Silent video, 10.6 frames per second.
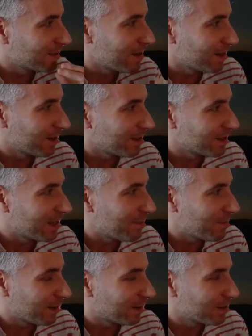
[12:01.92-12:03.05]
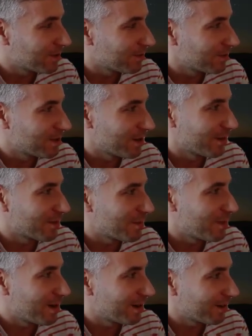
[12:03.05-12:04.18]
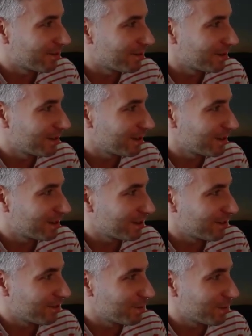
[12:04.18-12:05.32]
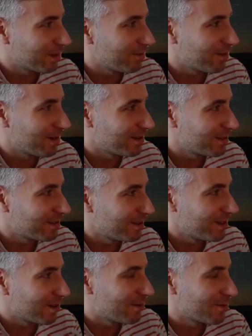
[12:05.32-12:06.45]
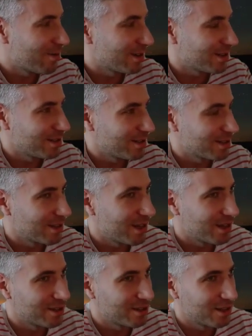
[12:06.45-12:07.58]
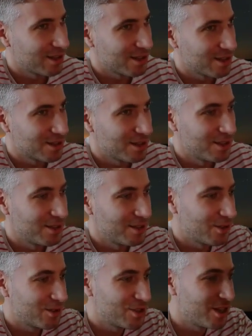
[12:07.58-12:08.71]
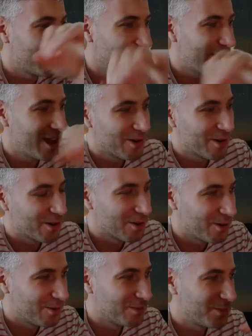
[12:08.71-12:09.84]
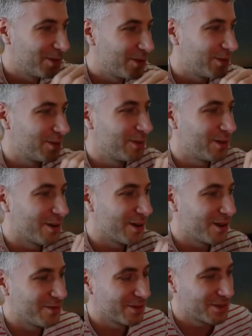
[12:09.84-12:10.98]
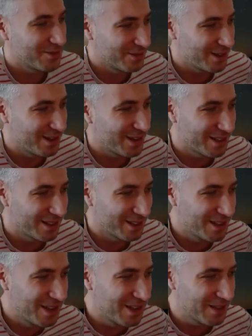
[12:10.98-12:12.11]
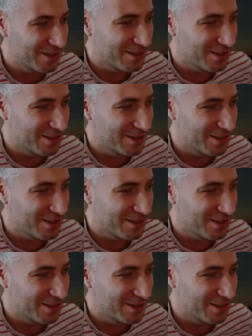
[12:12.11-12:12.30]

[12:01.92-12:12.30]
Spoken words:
they are in the same package of the Java compiler. I think they have predefined their own classes inside sun.jdk or com.org or something like that. So